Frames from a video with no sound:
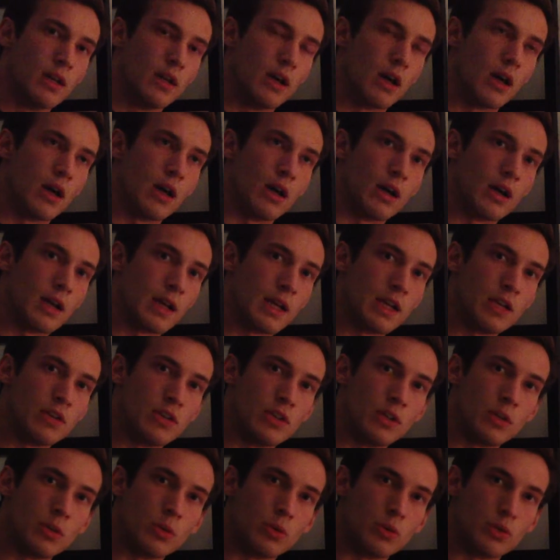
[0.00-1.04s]
uh, H
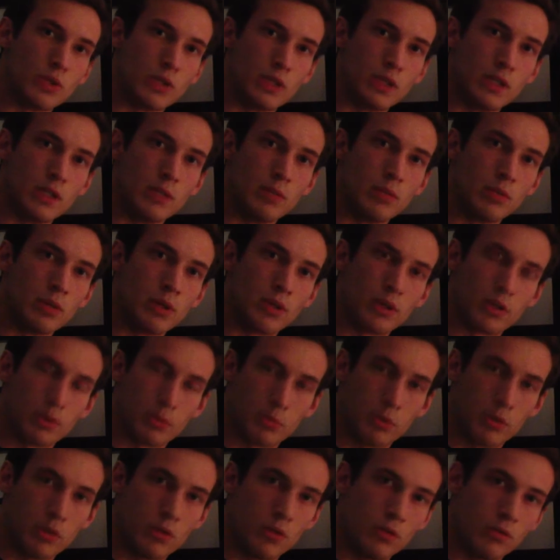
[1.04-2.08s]
equals E plus
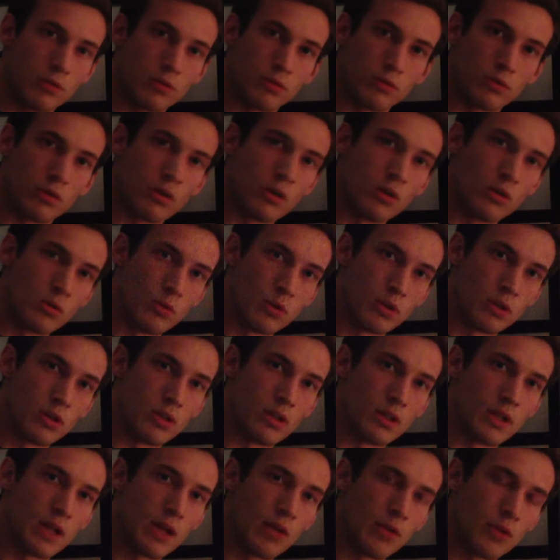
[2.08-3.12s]
P over rho, which is
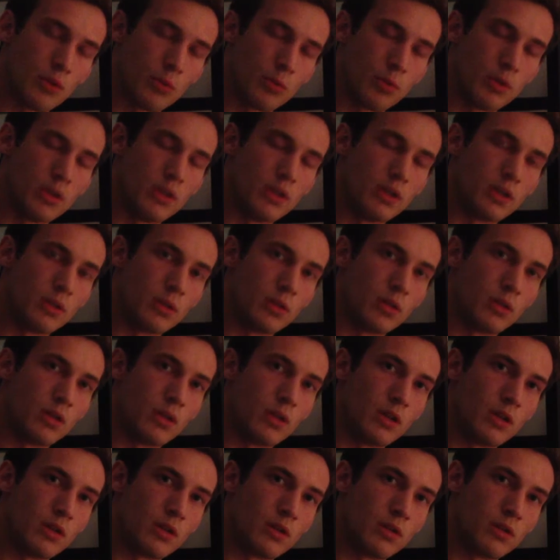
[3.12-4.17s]
the enthalpy is equal to the
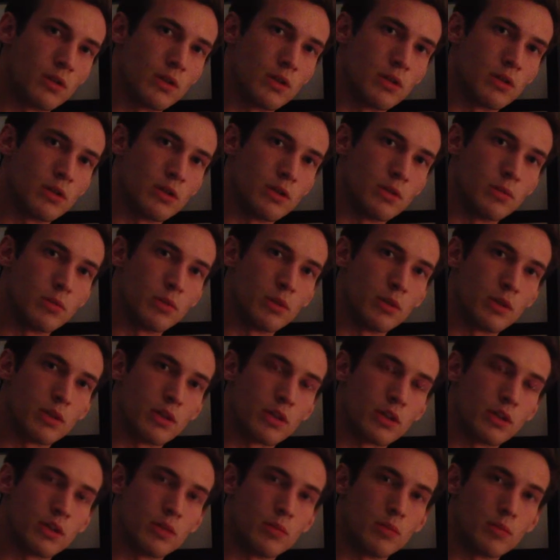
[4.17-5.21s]
internal energy plus
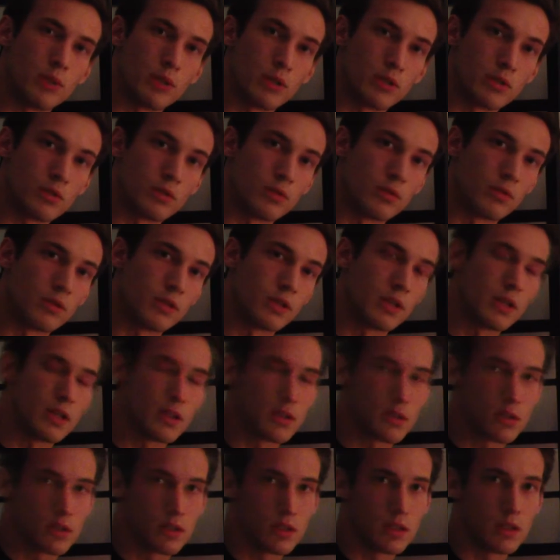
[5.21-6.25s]
the pressure over the
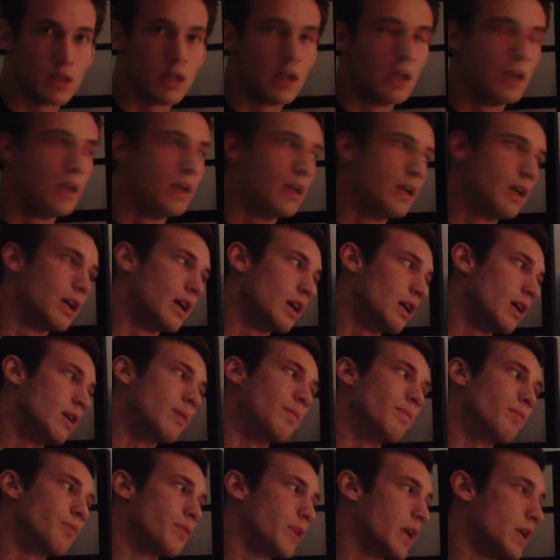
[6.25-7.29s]
density.
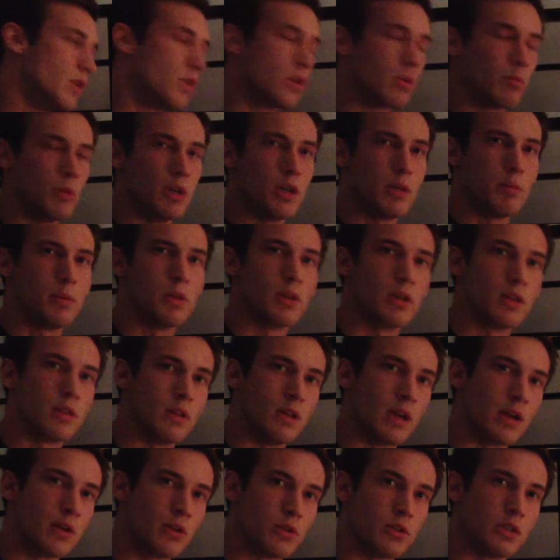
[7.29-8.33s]
Um, and you can manipulate
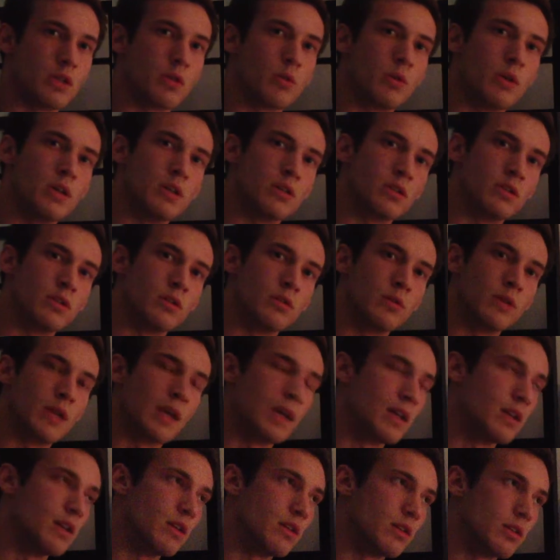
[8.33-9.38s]
the energy equation to
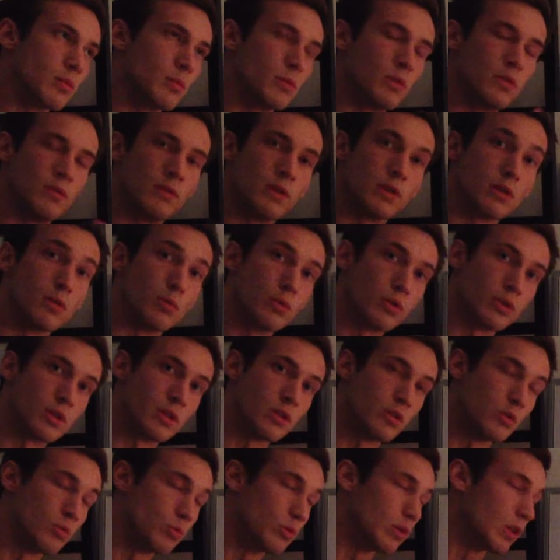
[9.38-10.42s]
get it in terms of variables that
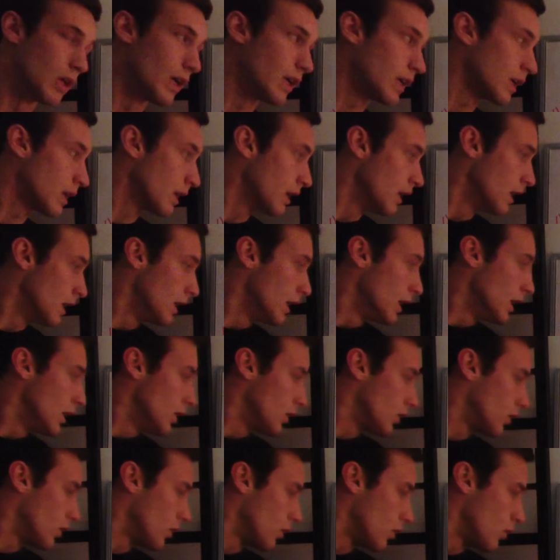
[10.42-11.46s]
you like.
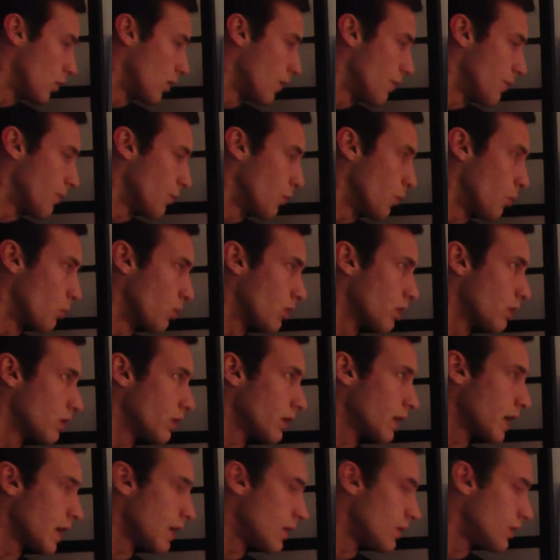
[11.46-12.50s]
So what we're going to
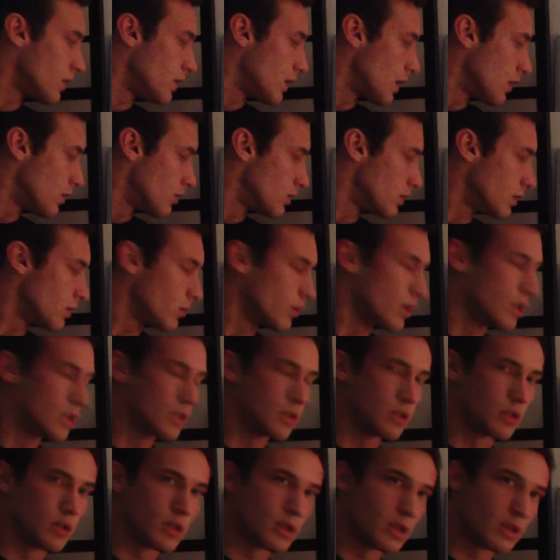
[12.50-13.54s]
look at is the energy
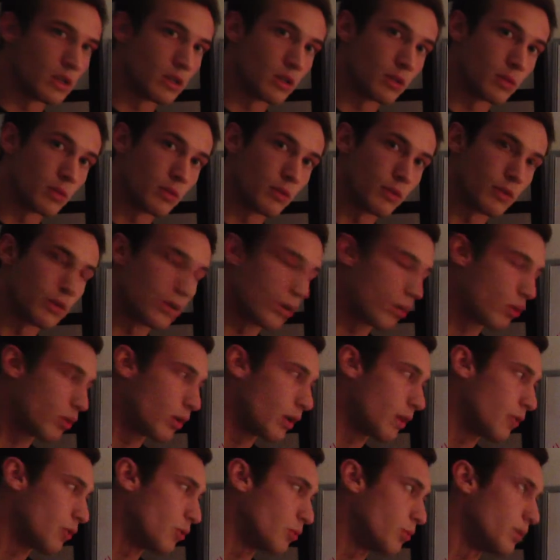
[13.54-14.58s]
equation in terms of the total
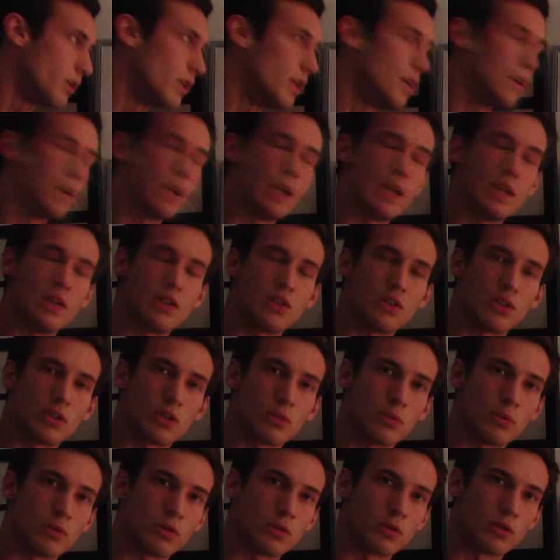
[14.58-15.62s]
enthalpy, H
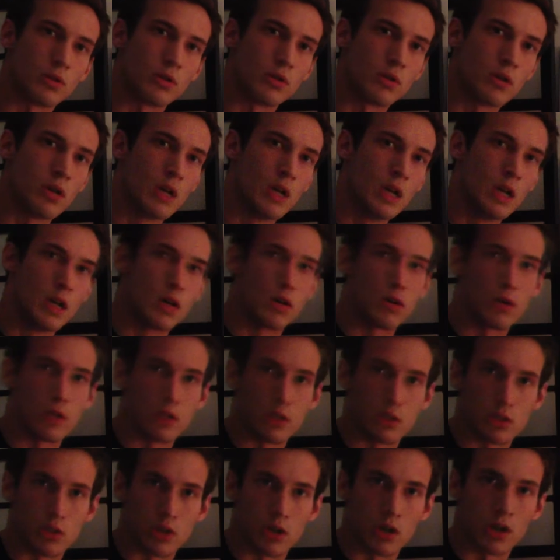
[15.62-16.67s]
sub 0, or
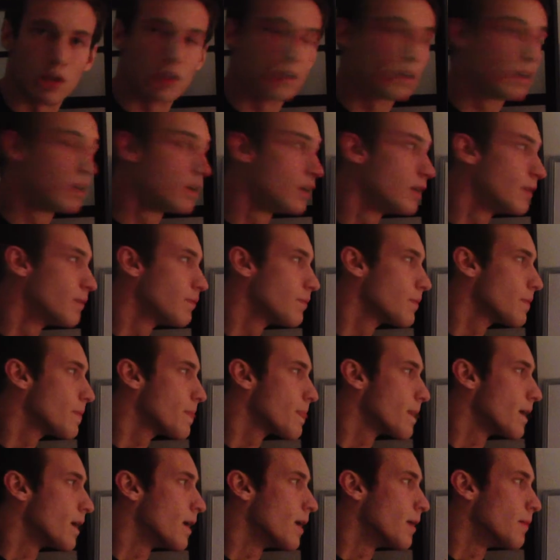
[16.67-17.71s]
H naught.
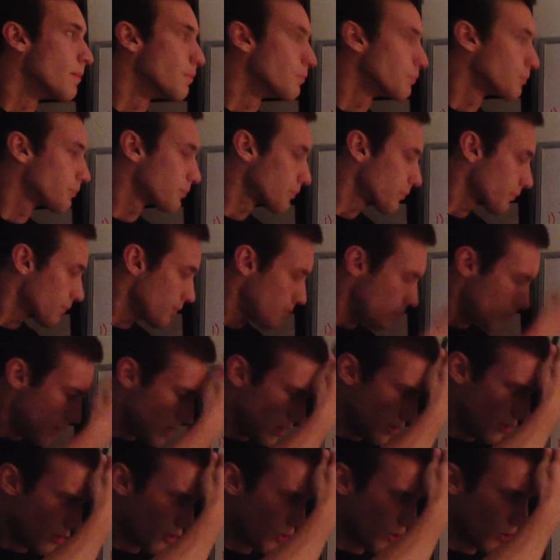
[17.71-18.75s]
Um,
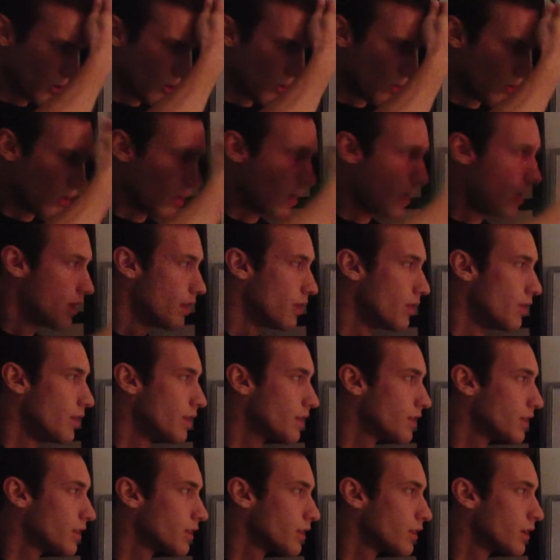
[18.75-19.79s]
so
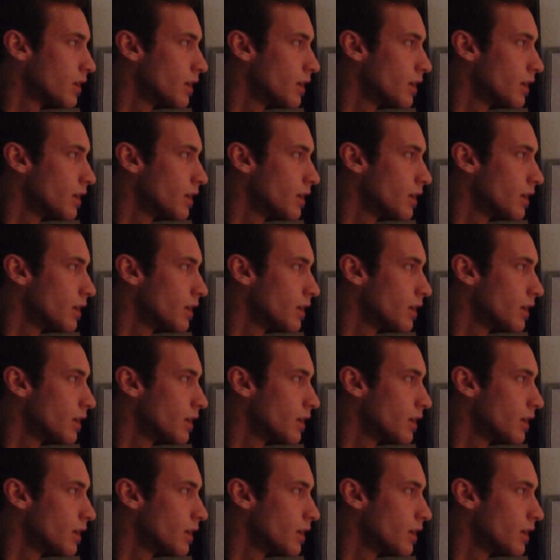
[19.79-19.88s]
this